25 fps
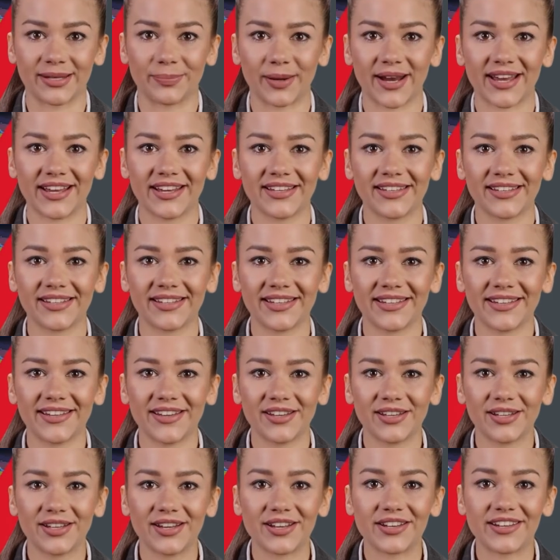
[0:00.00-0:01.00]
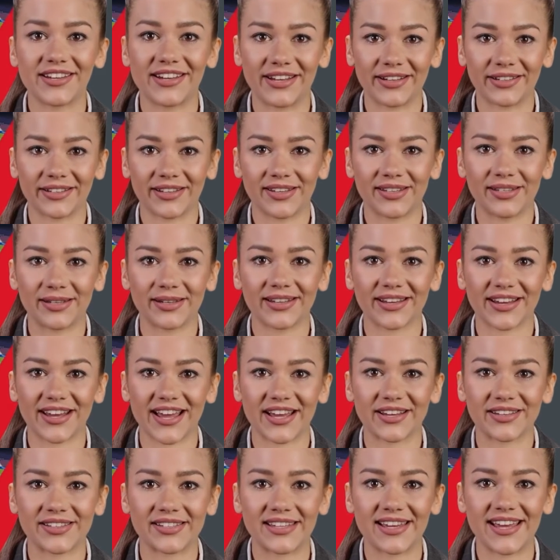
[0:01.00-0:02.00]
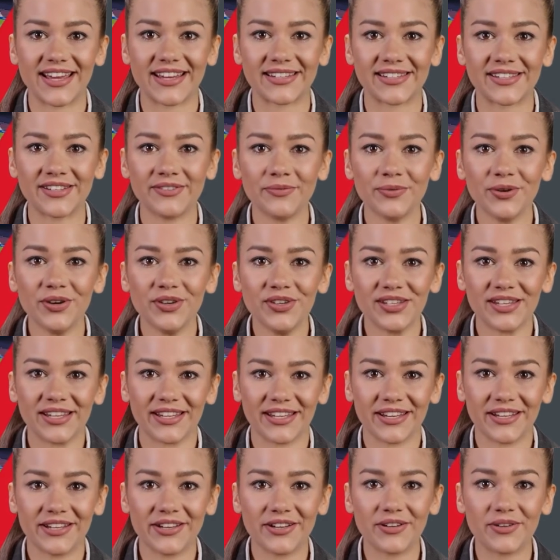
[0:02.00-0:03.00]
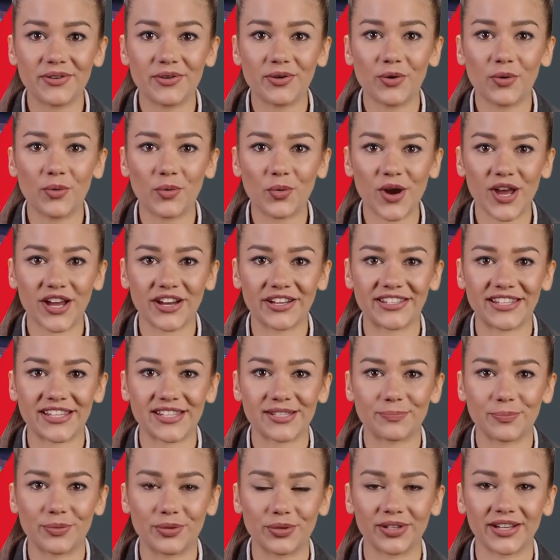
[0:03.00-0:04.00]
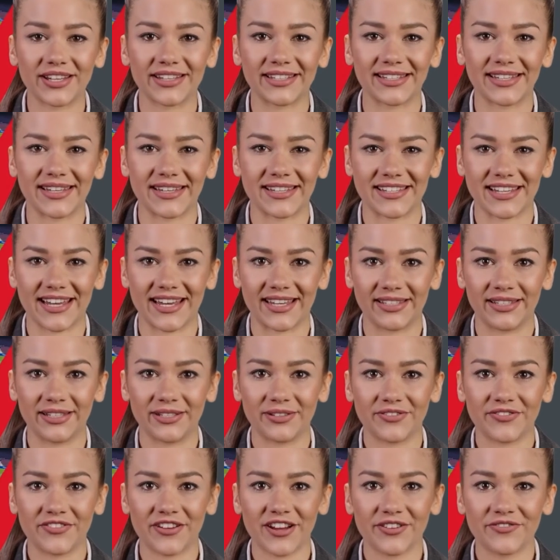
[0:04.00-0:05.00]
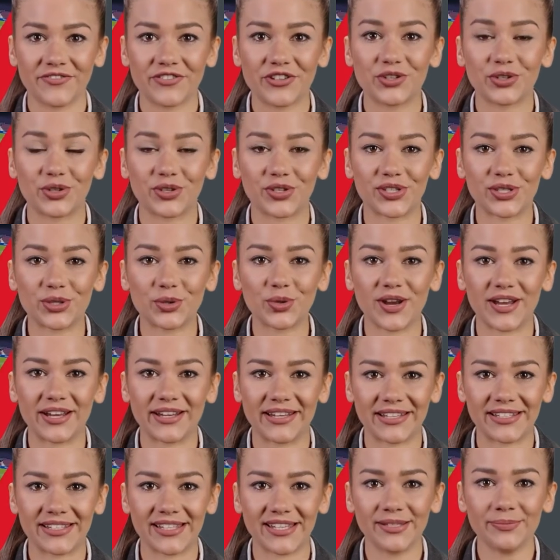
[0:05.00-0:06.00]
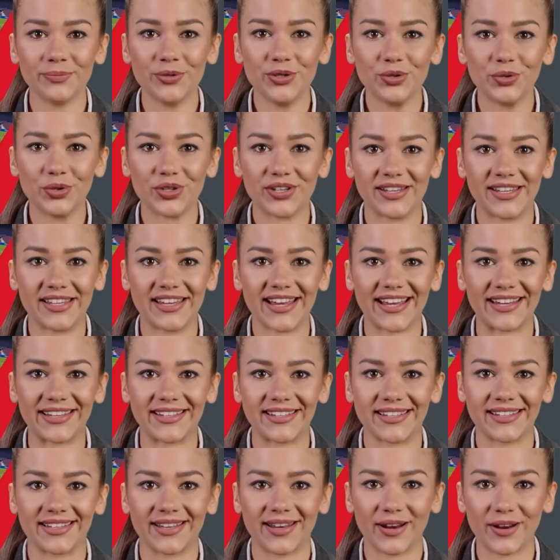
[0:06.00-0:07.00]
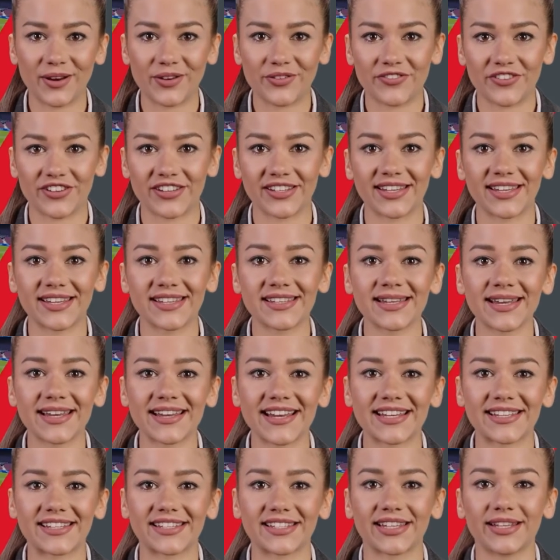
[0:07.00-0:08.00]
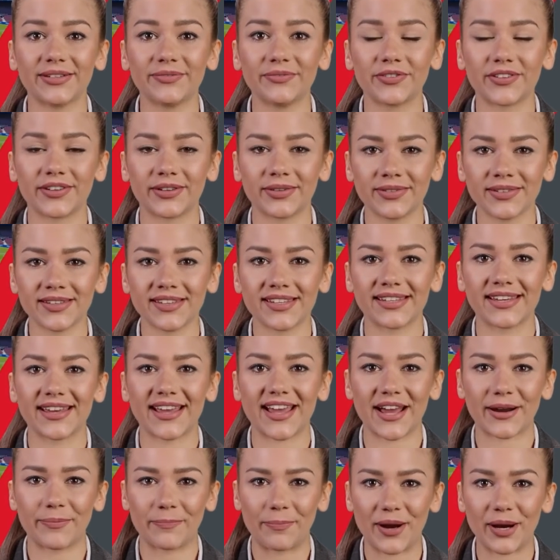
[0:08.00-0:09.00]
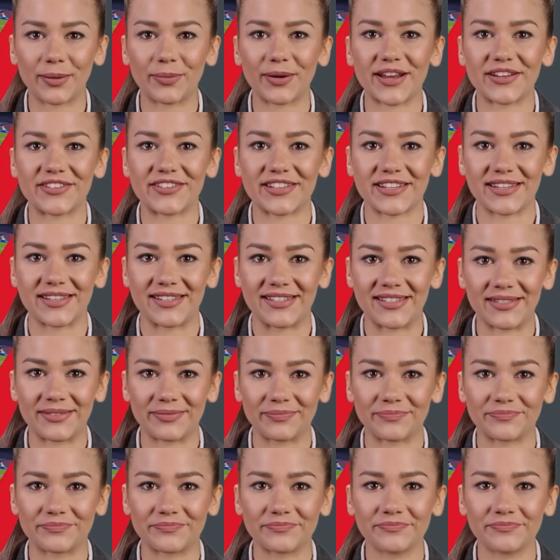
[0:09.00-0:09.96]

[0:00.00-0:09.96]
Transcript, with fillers: space that the studio has on the outskirts of Barcelona, where it has more than two thousand five hundred square meters between sets, offices and editing rooms, among others.